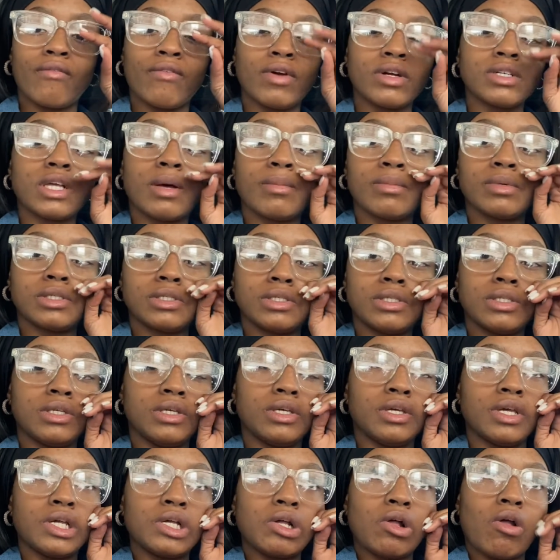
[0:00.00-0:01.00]
first i'm gonna
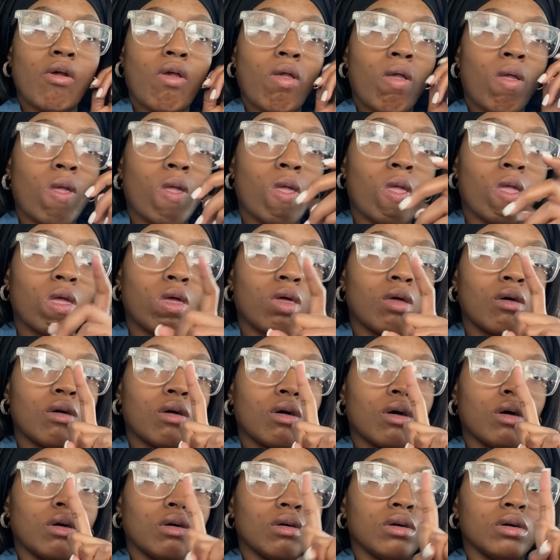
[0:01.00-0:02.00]
see
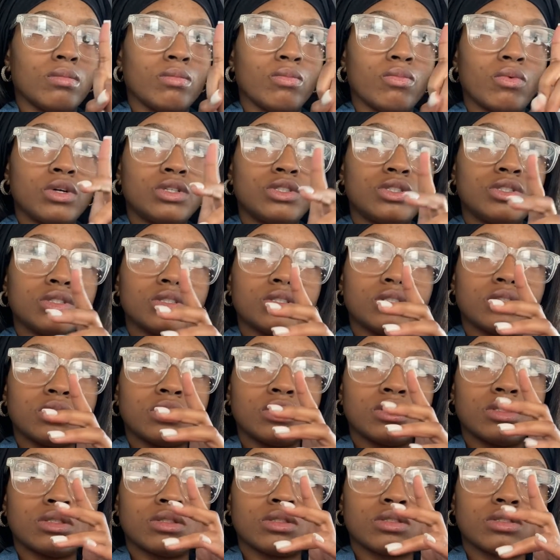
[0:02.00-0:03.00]
um which
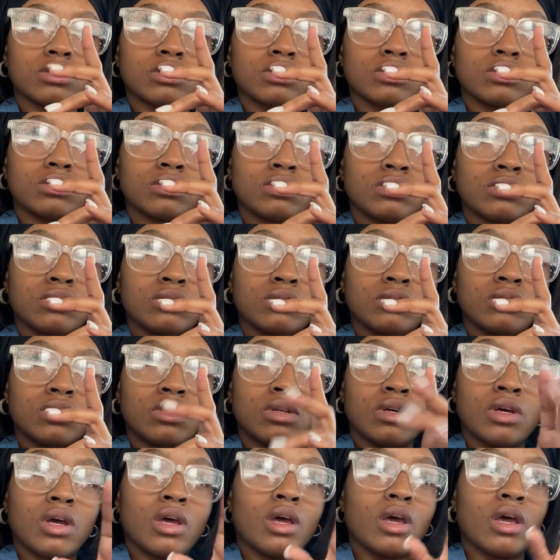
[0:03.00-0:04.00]
is
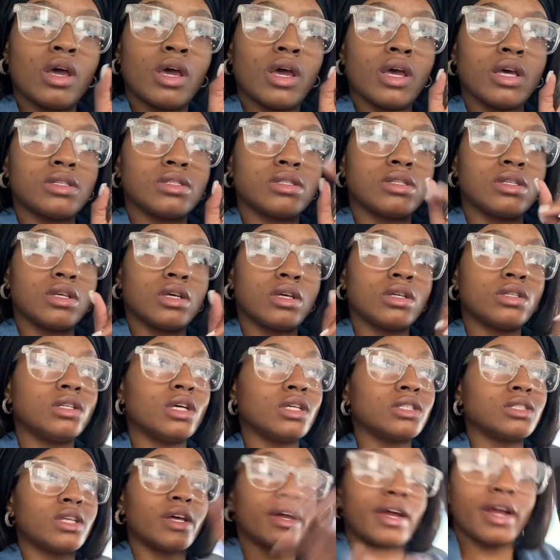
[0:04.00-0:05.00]
is the
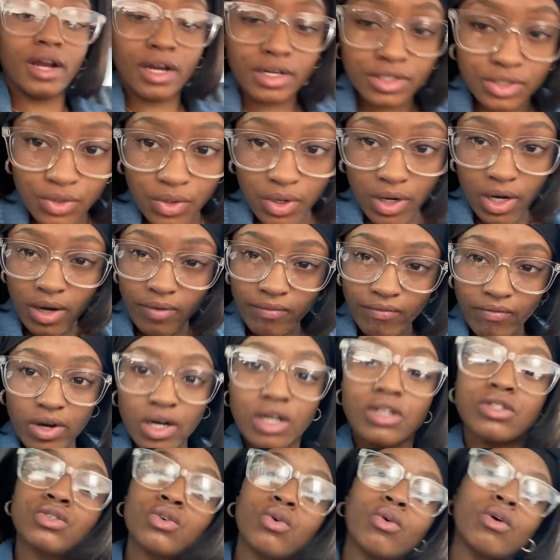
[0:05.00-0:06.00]
does the hair store come
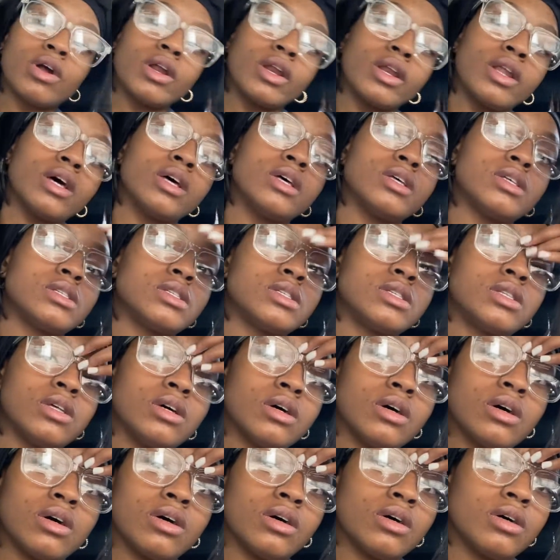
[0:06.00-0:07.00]
first or does
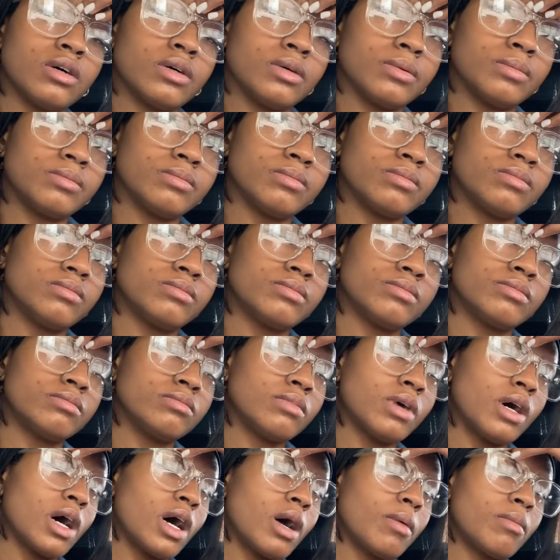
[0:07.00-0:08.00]
the um
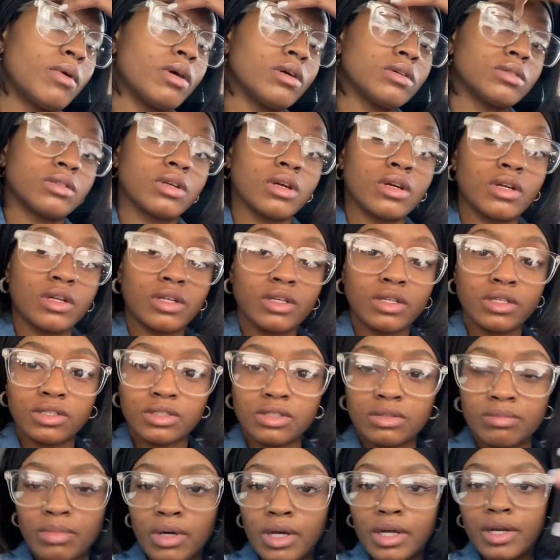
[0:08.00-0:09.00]
my eyebrows start on
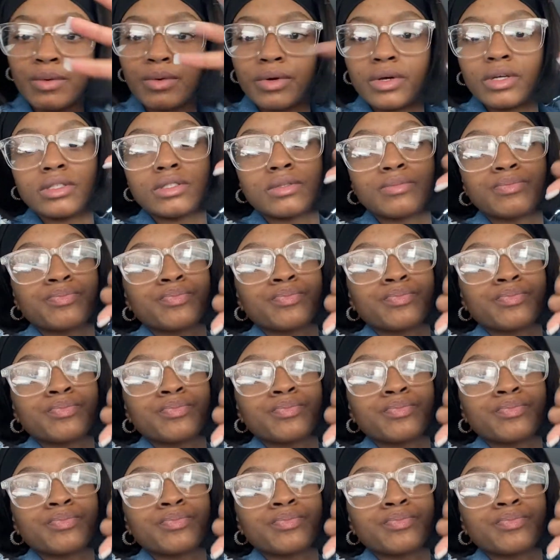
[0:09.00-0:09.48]
edge but anyways